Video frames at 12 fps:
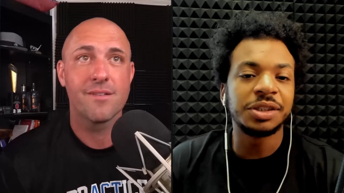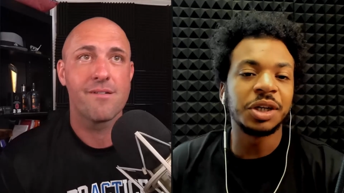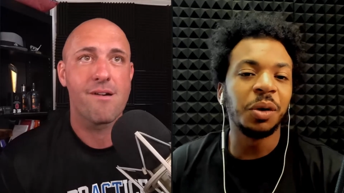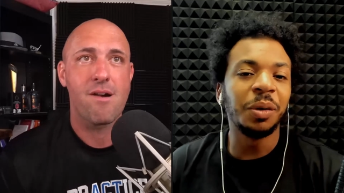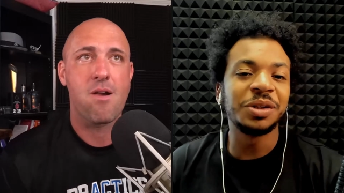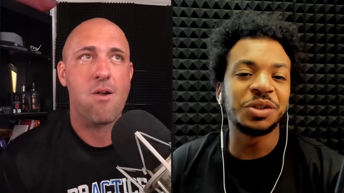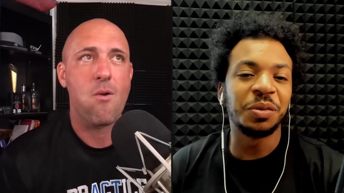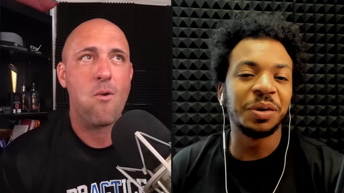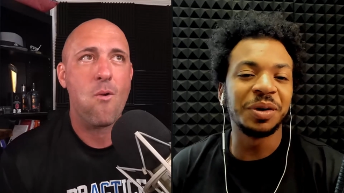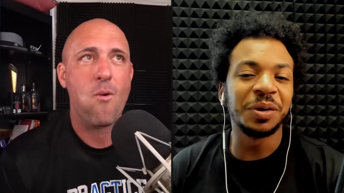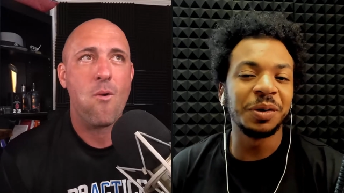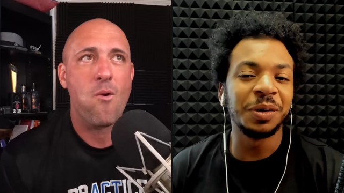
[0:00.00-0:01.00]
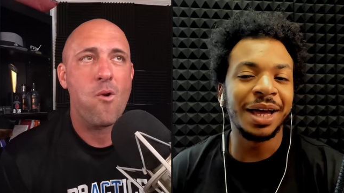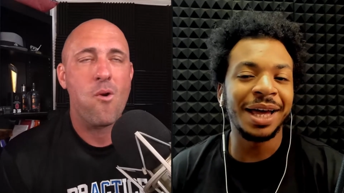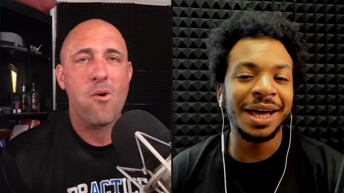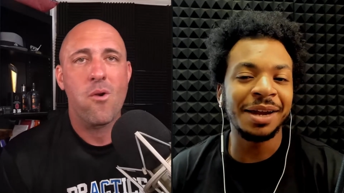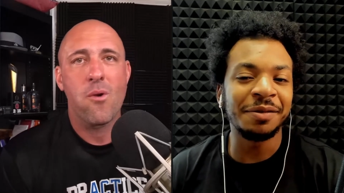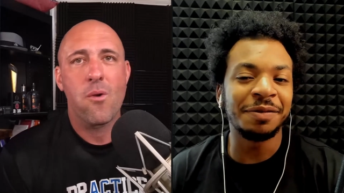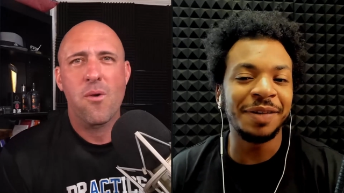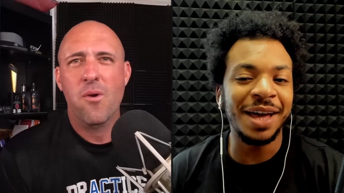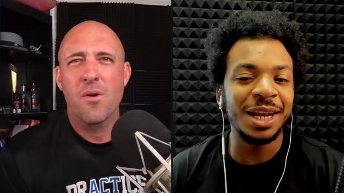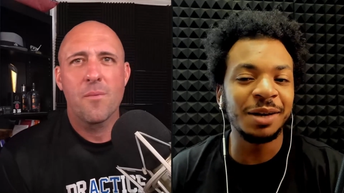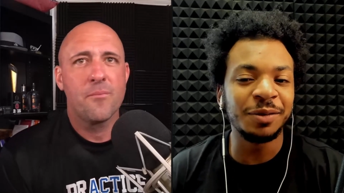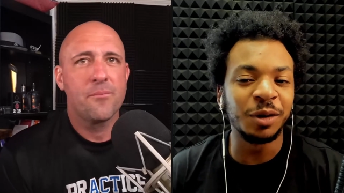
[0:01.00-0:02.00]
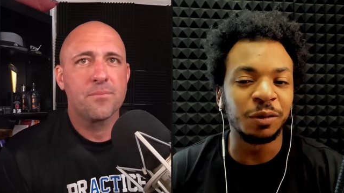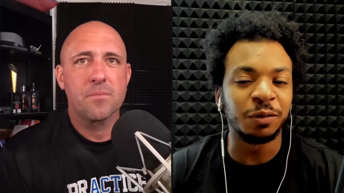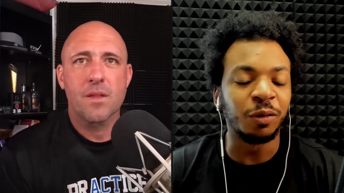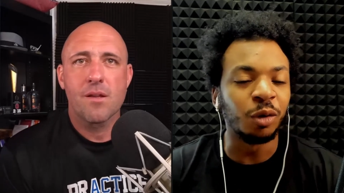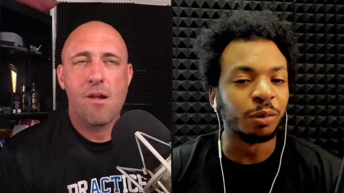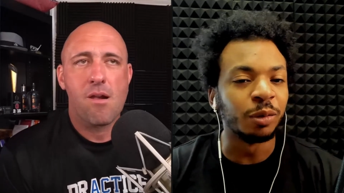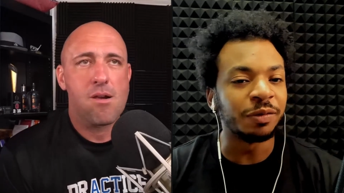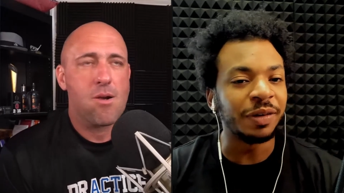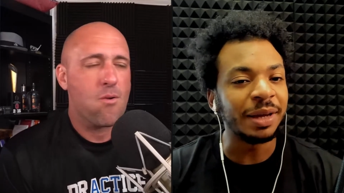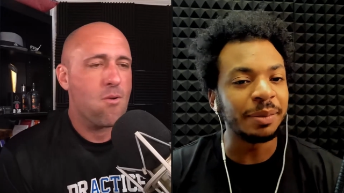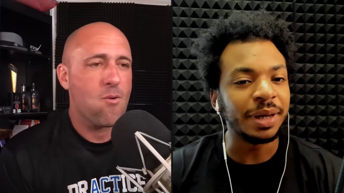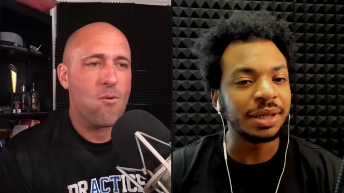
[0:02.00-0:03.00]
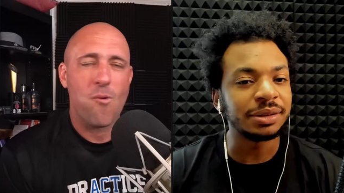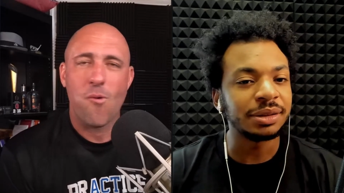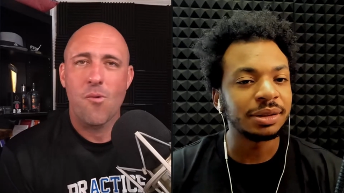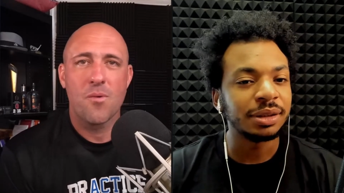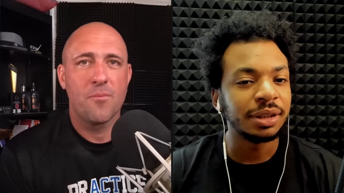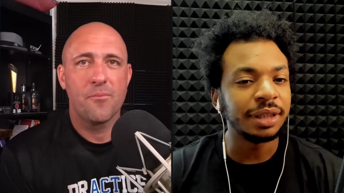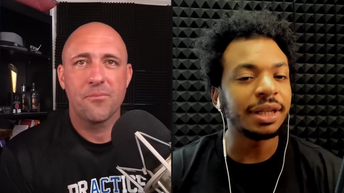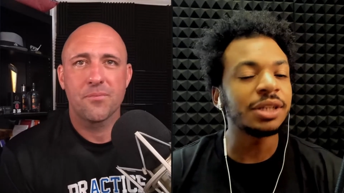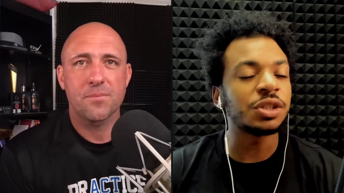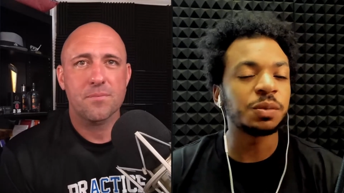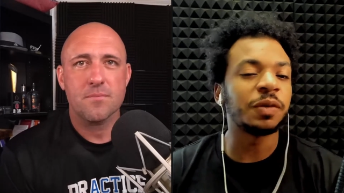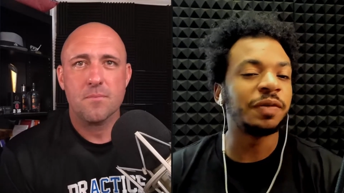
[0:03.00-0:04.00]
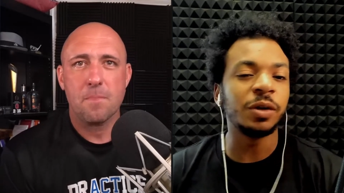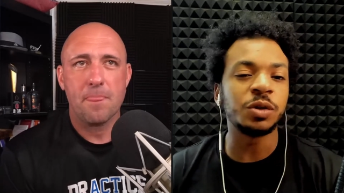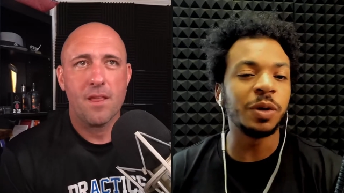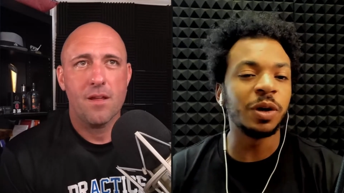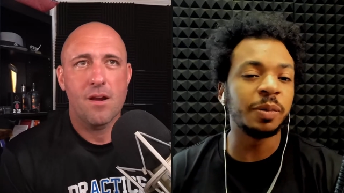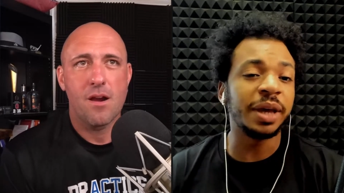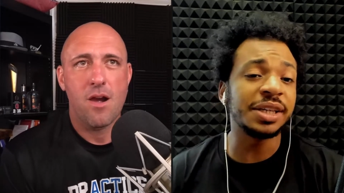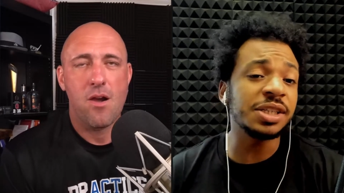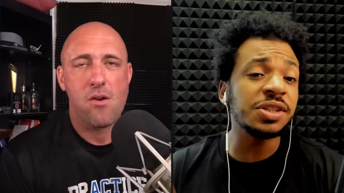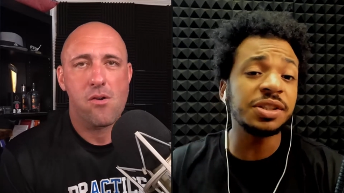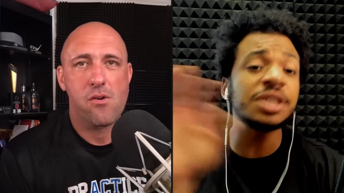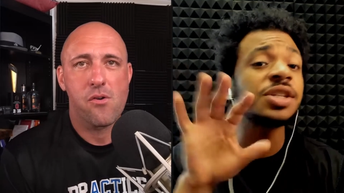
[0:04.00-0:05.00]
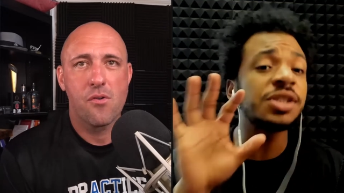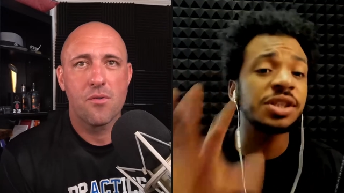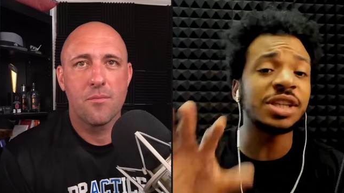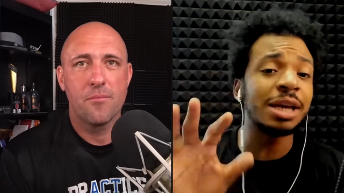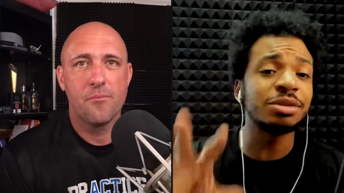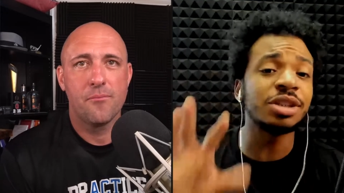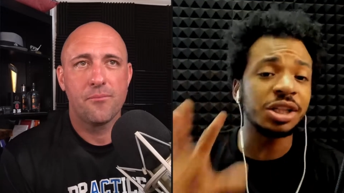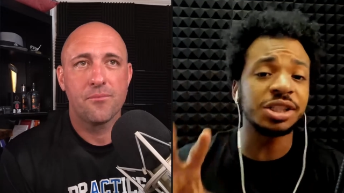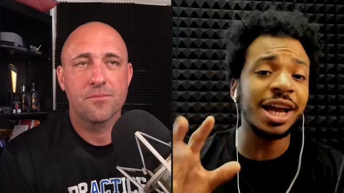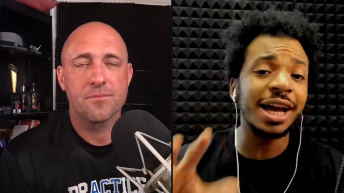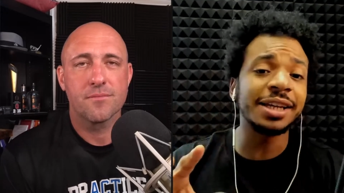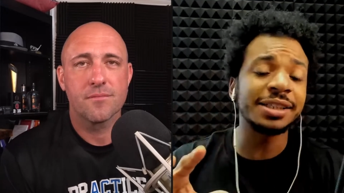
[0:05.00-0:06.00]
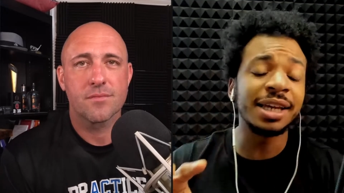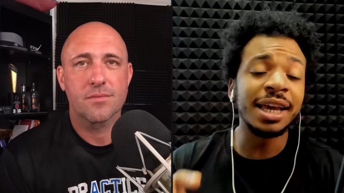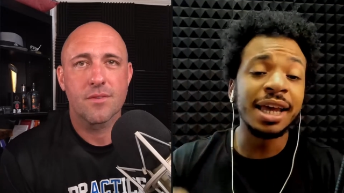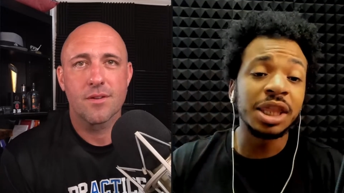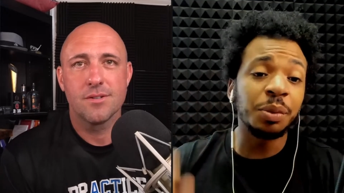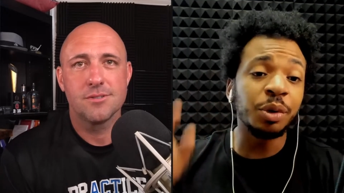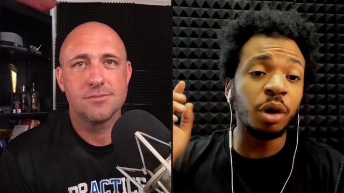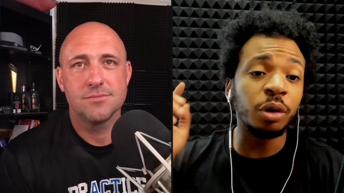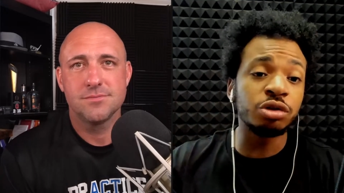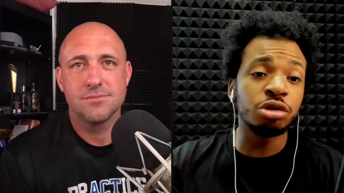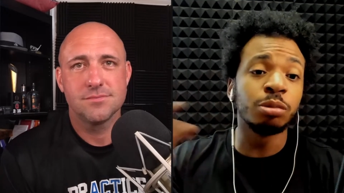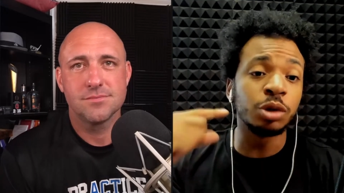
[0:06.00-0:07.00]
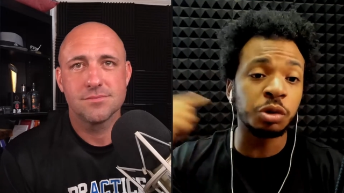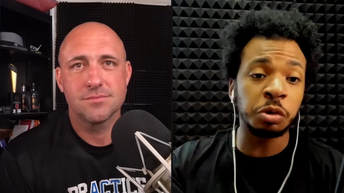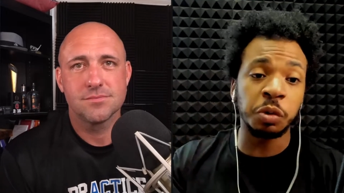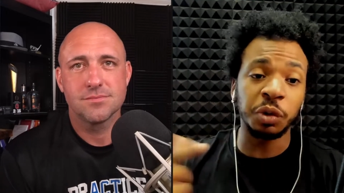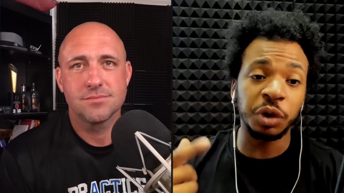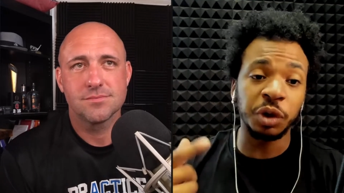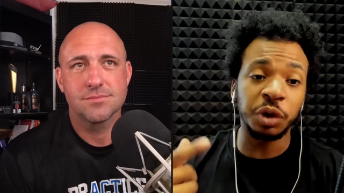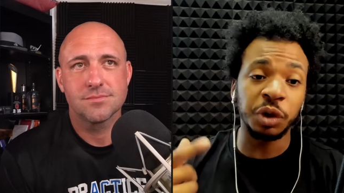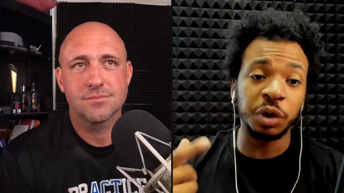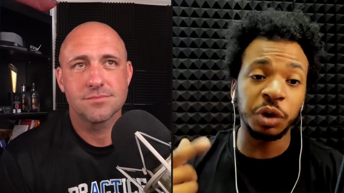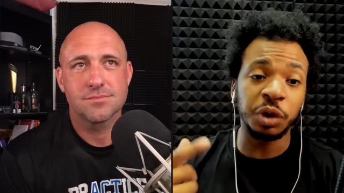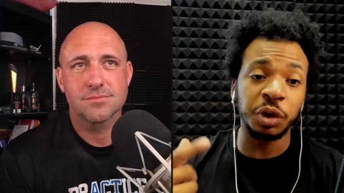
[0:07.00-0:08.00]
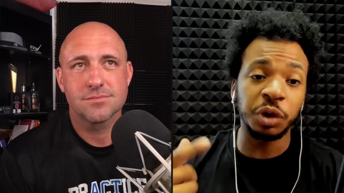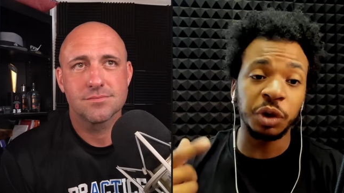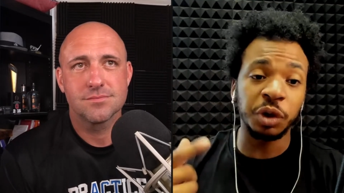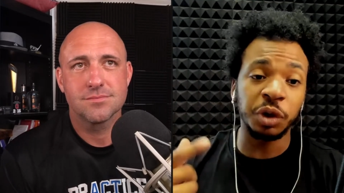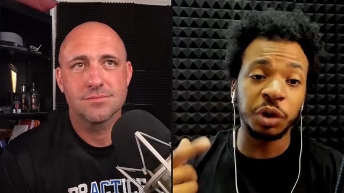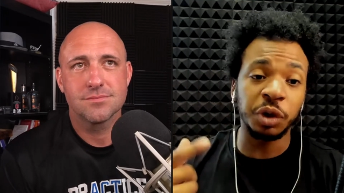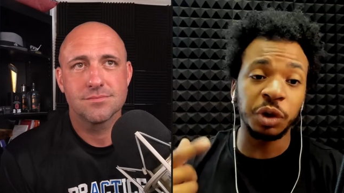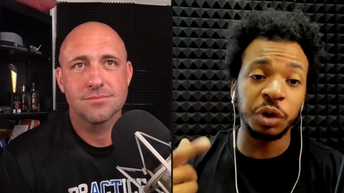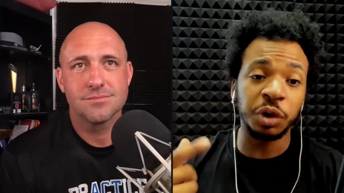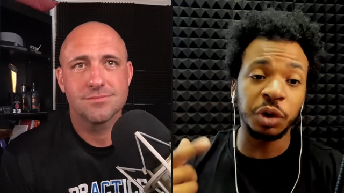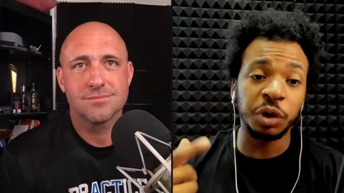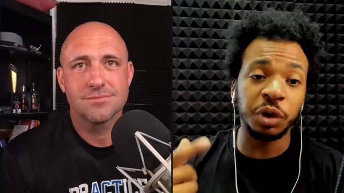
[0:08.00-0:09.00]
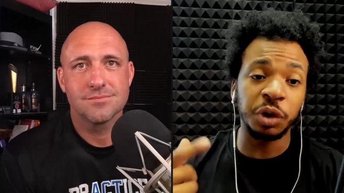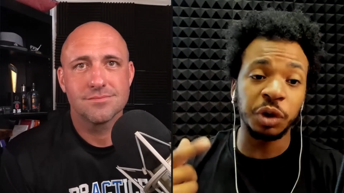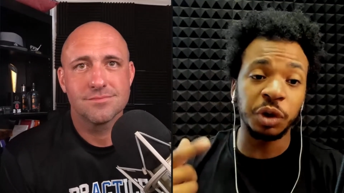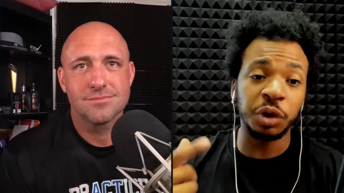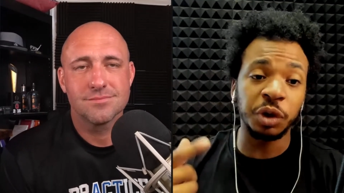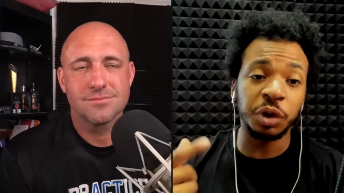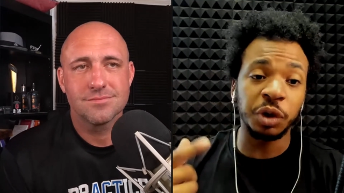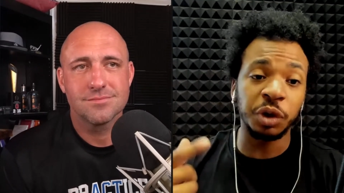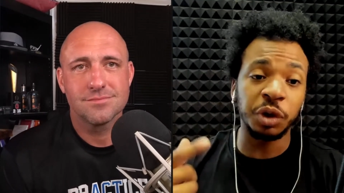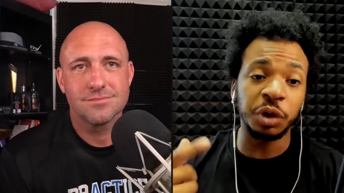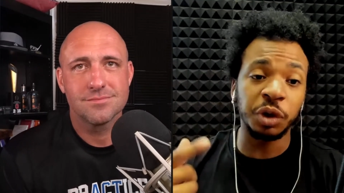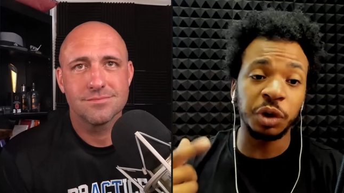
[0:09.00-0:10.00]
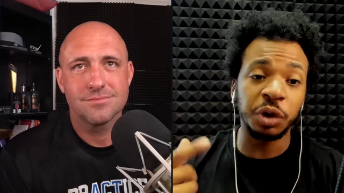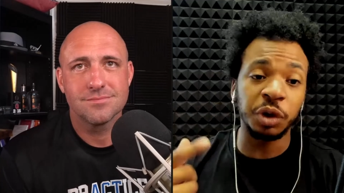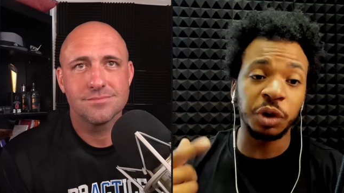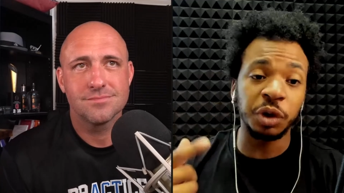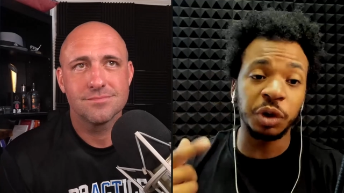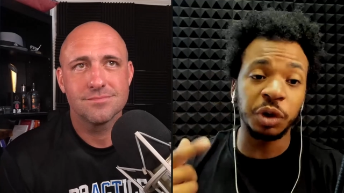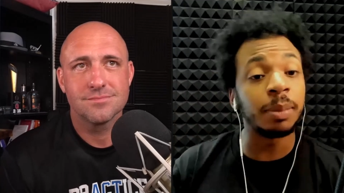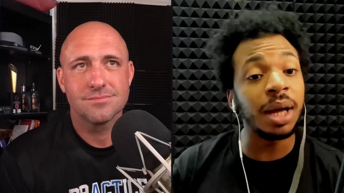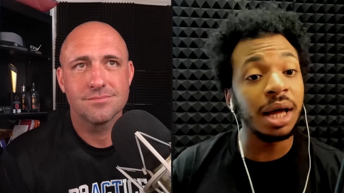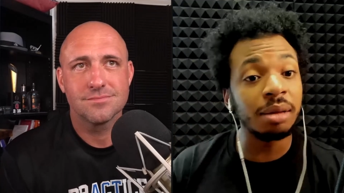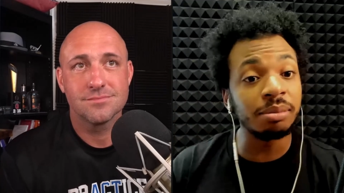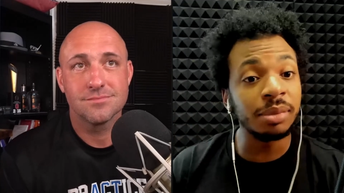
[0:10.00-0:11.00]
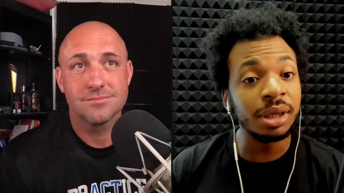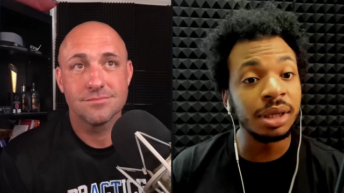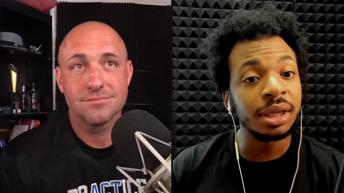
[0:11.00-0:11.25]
Speaker 1: to go on Twitter at a fan of your former fan base, like that's just what feels weird to me. Because this is the same Josh Gattis that when all those rumors were swirling with, a receiver's mom,